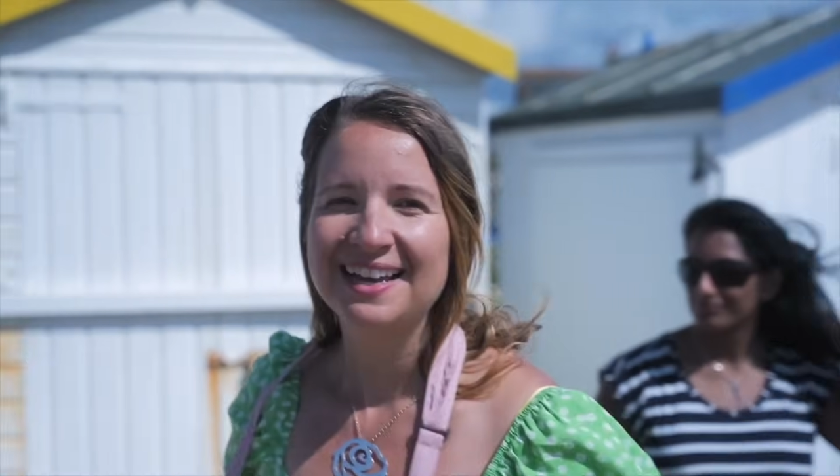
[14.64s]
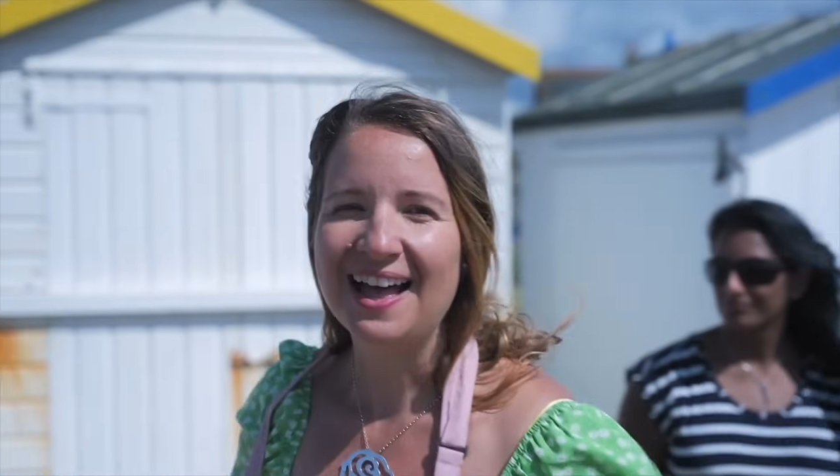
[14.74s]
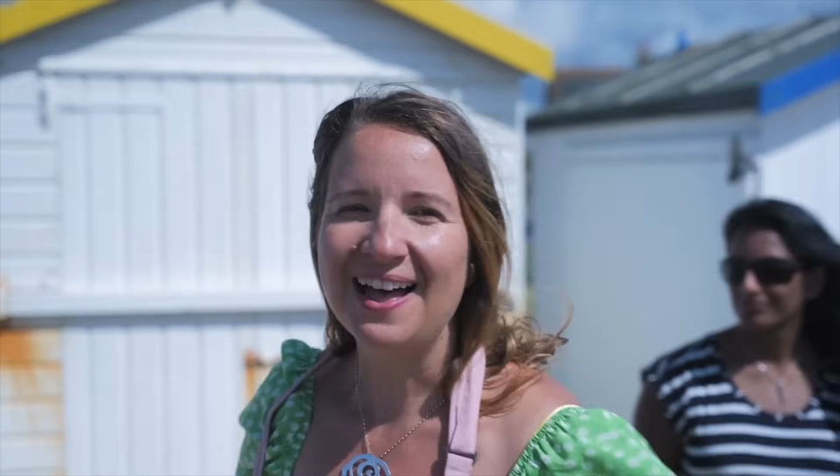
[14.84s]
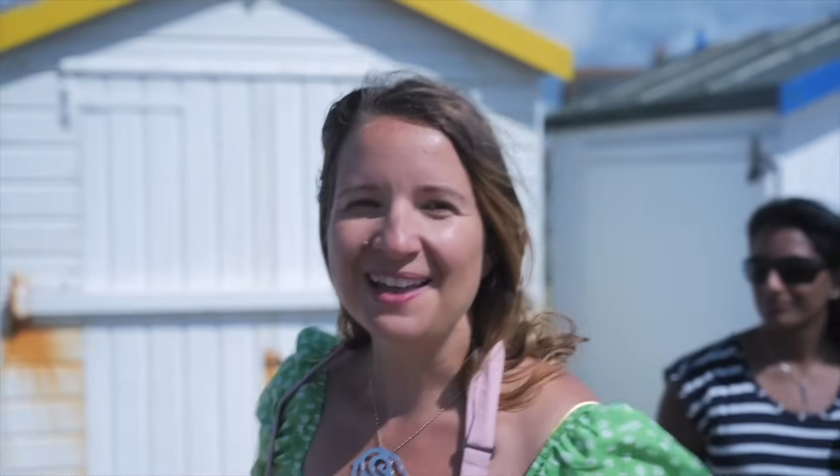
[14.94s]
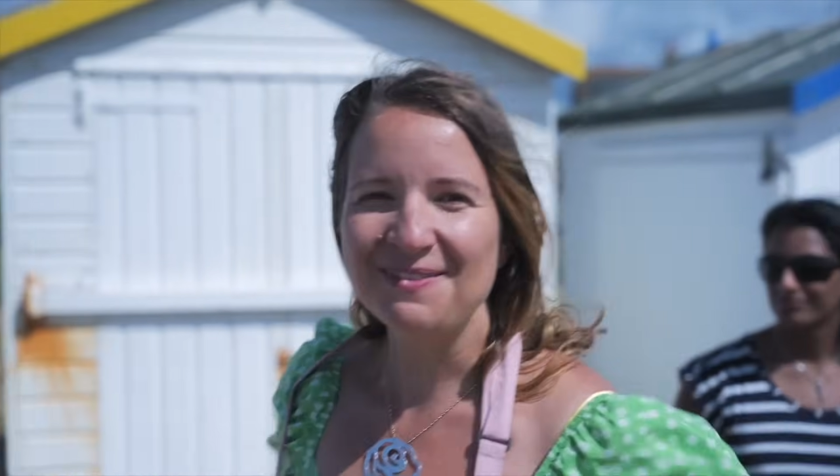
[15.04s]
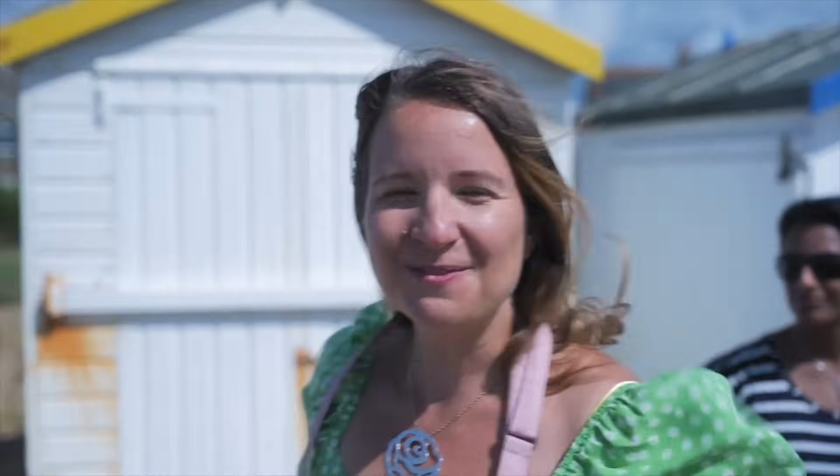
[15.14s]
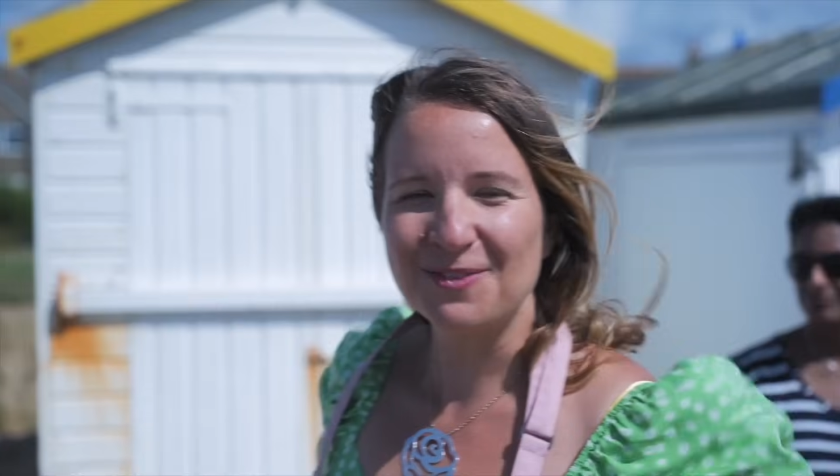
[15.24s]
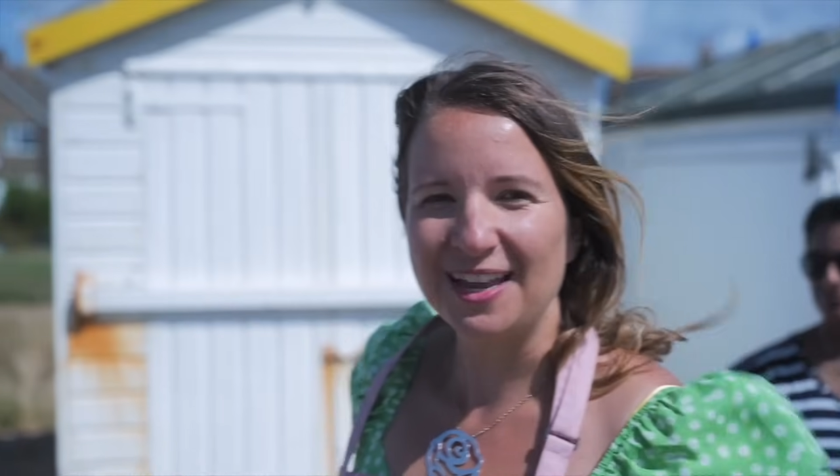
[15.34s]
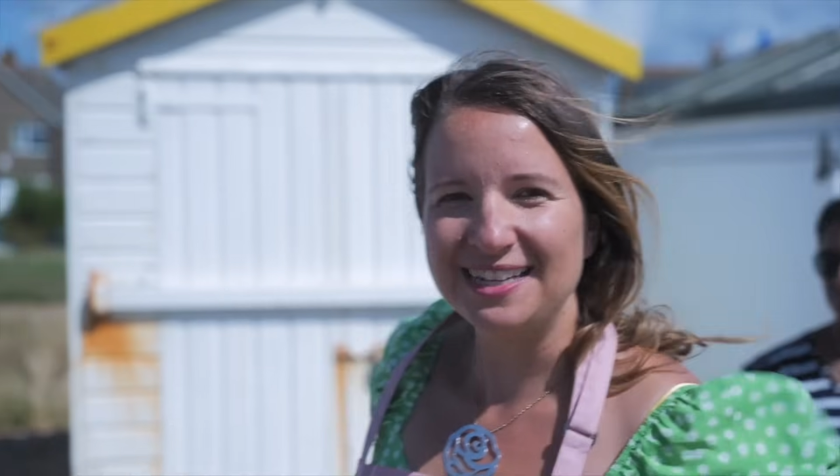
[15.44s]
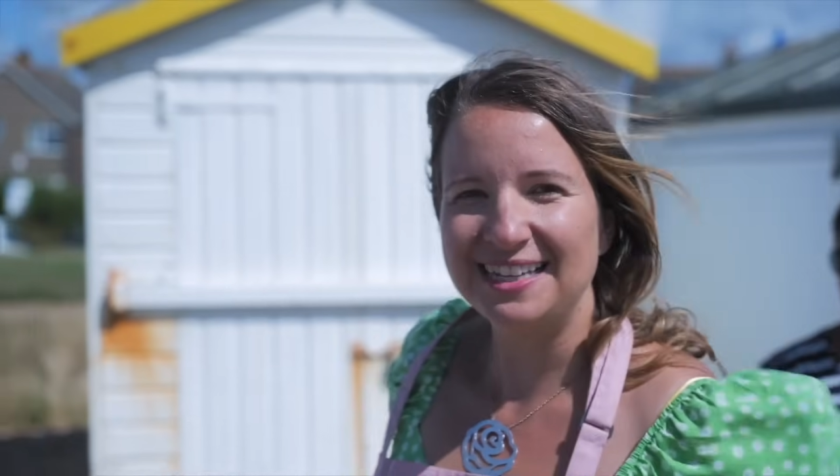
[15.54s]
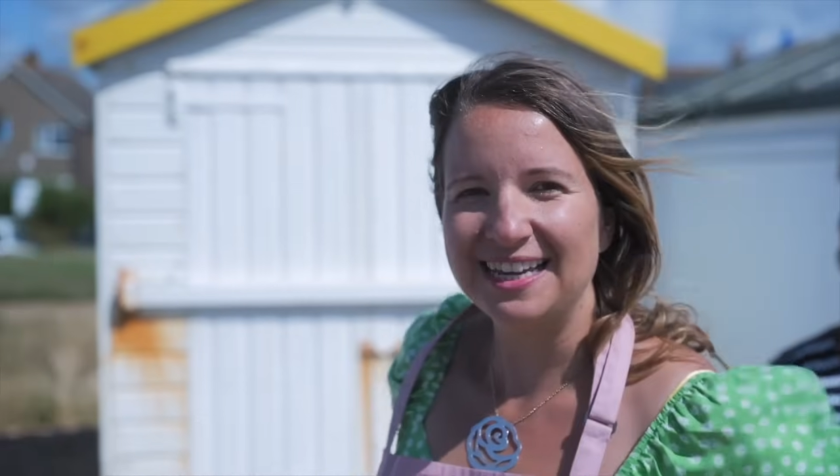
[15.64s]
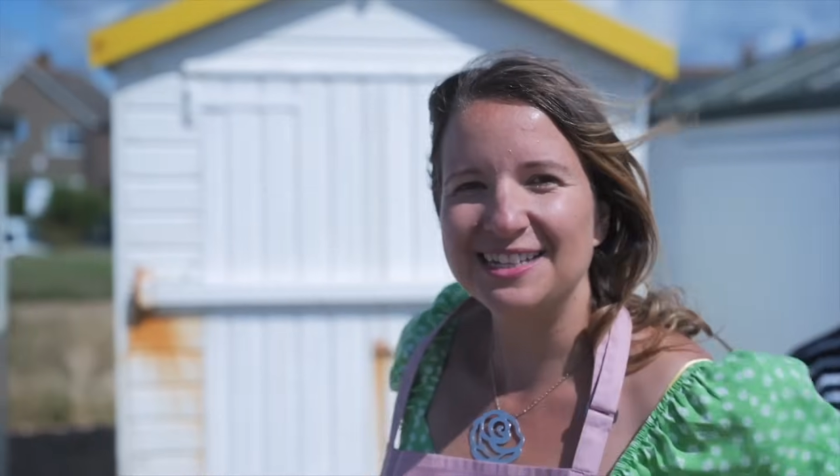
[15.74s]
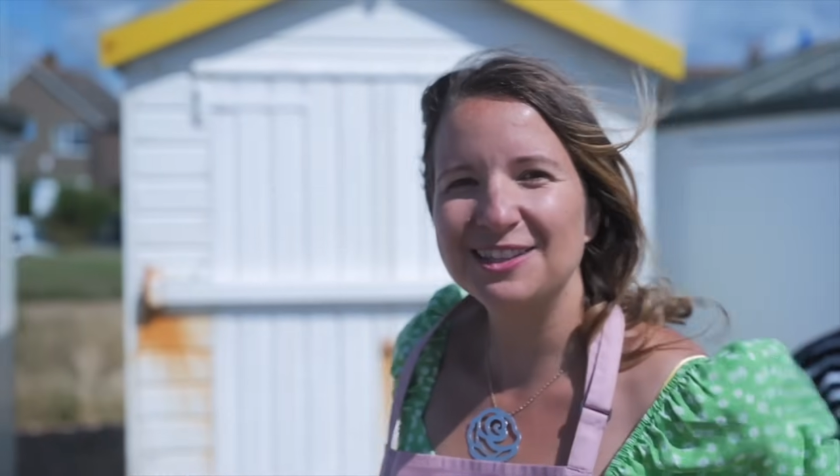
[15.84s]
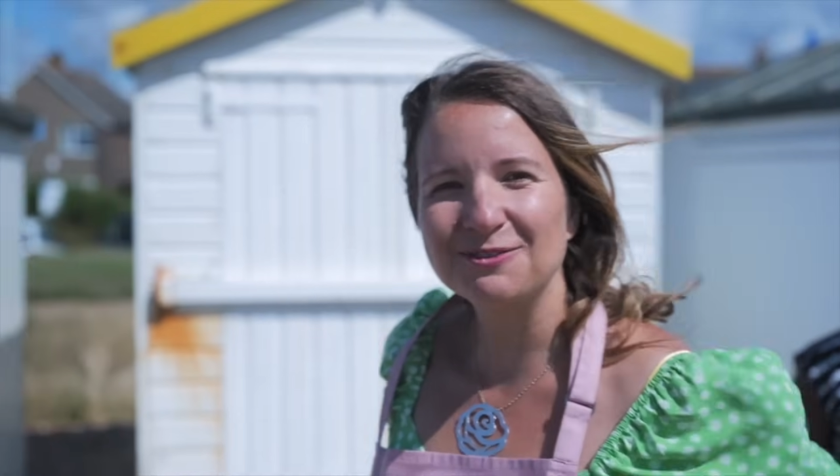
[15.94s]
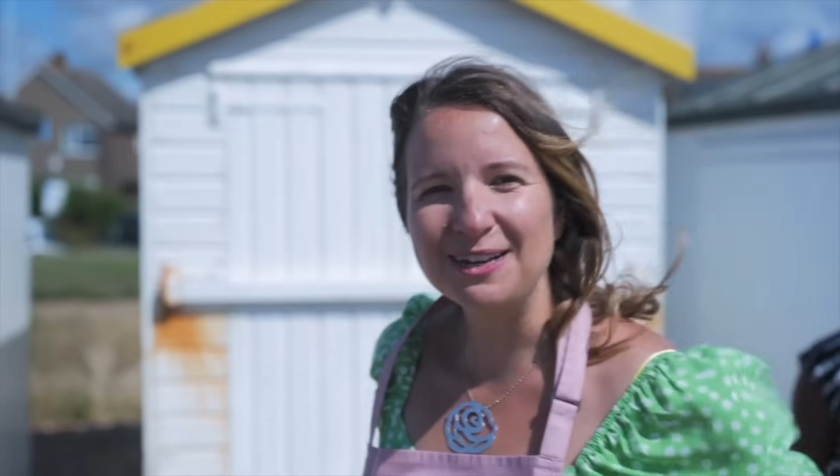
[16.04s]
I've invited
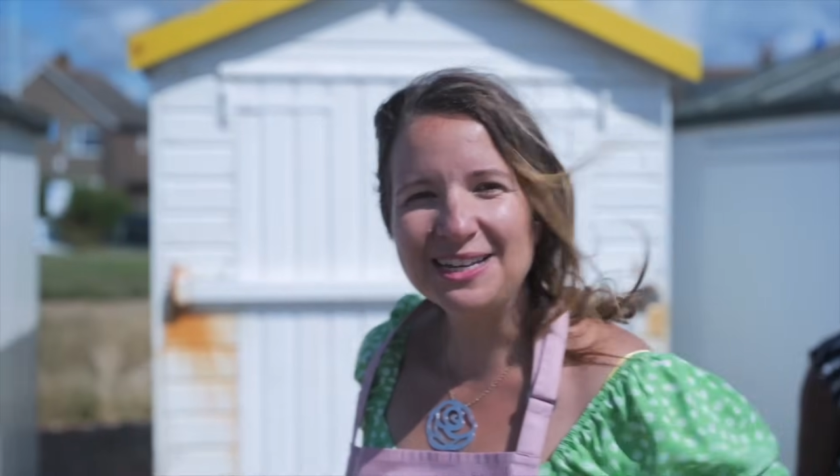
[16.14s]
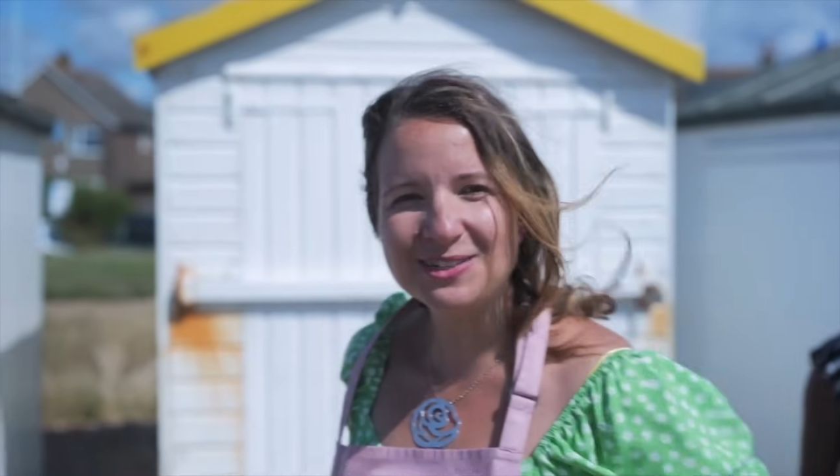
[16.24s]
three